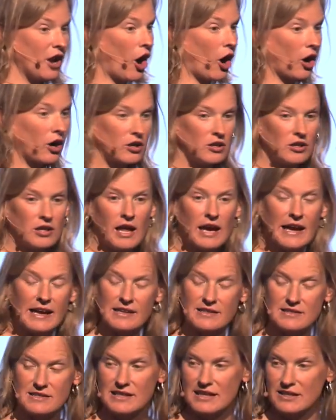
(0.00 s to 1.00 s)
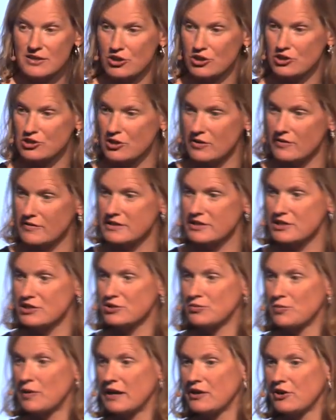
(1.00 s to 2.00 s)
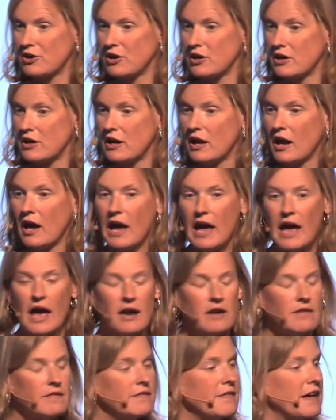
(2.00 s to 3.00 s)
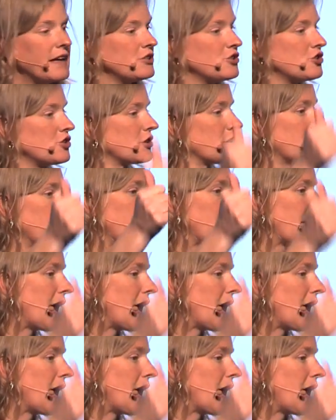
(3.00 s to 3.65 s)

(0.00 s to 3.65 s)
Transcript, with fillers: our clients get their services rendered, and eventually,